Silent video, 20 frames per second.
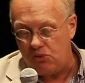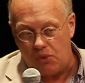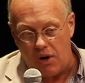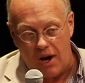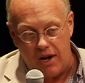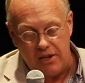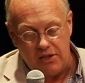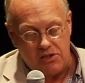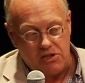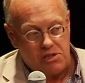
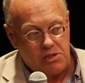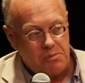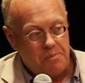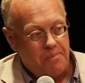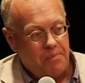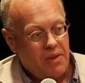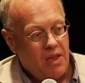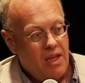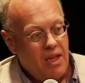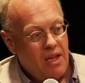writes
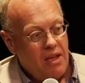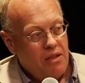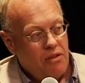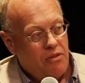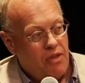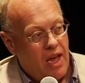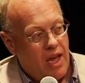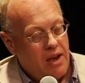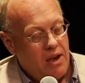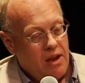
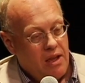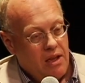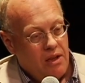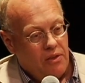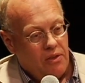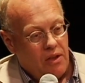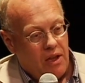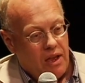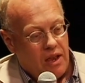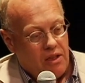that
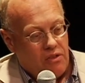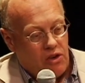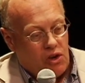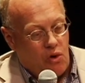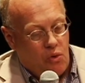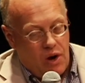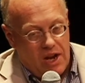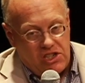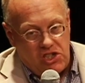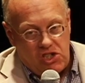the
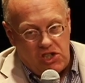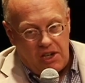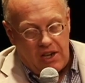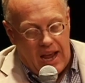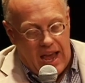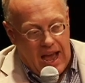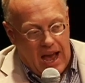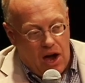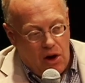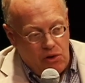question,
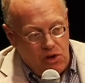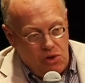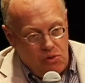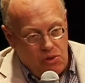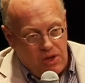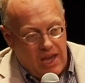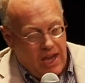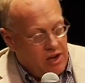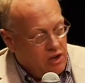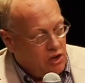how do you
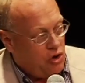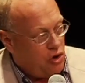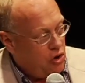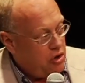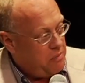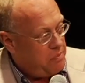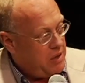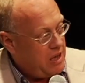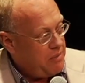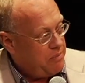get
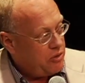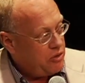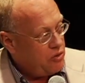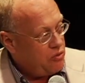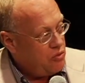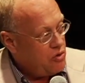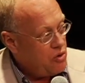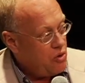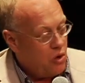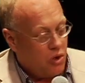good people to
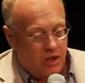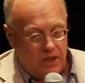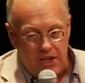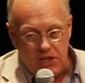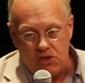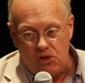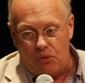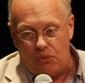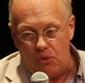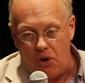rule,
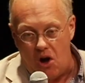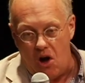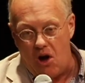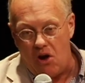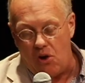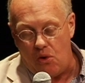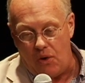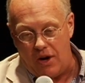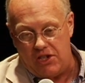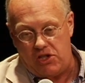is the wrong
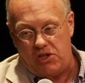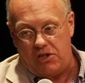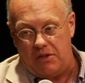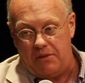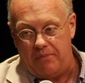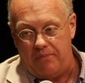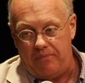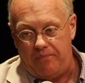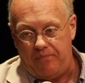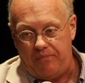question.
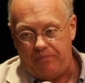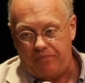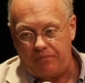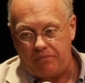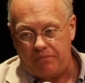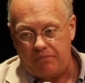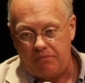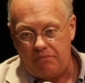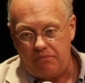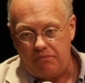
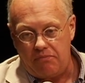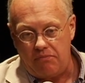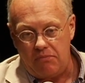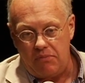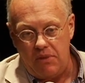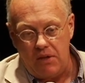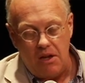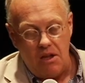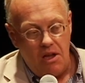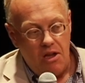
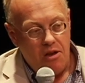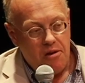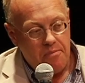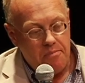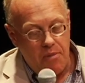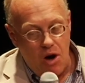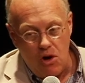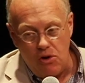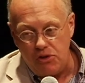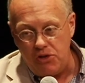
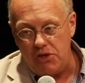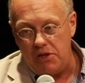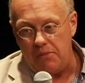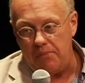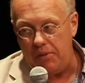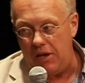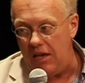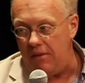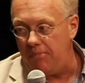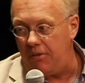Most
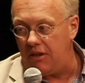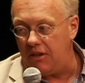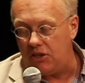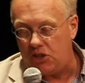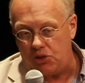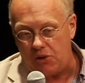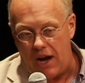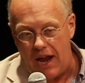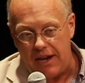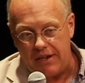people
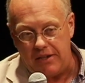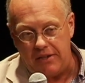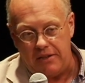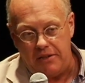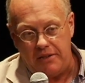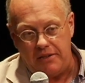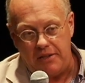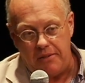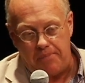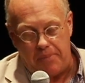attracted
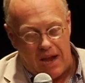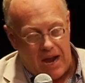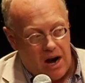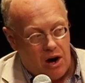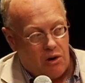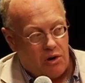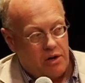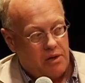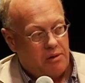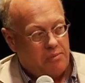to
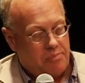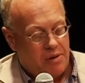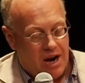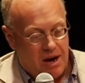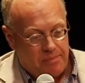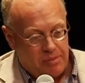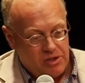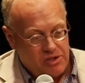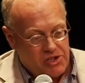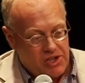power,
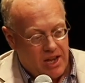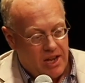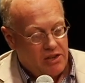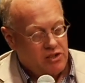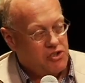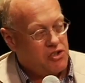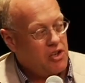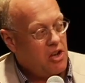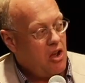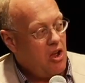Popper
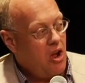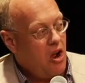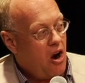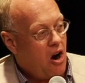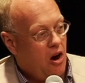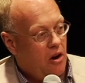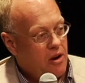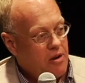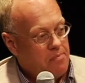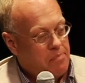says,
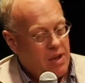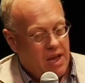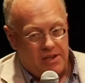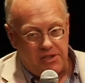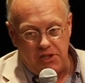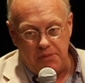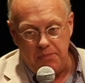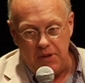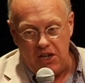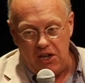are at
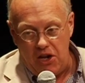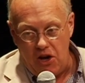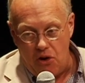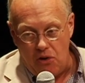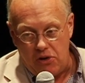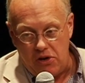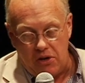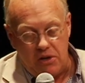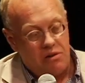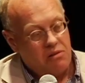best
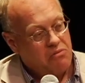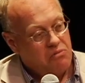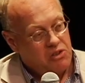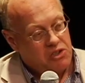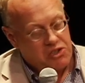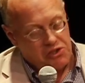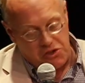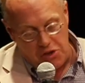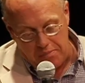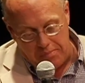mediocre, which
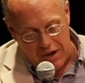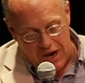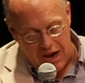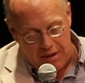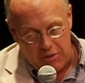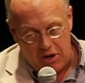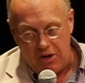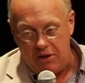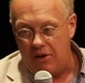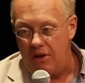is
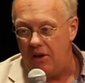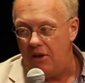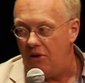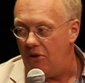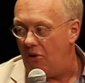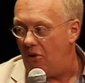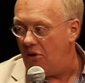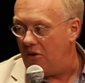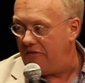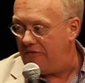Obama,
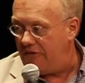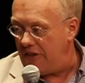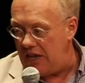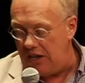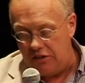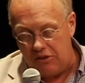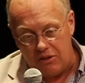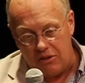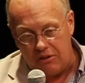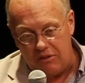or
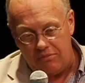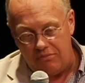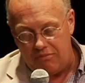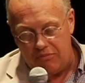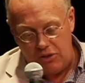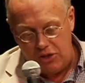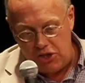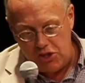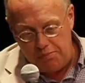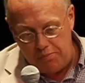venal,
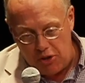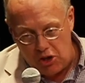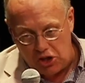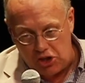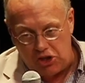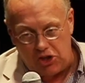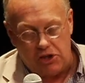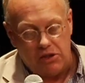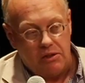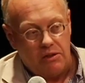which is
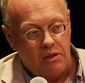Bush.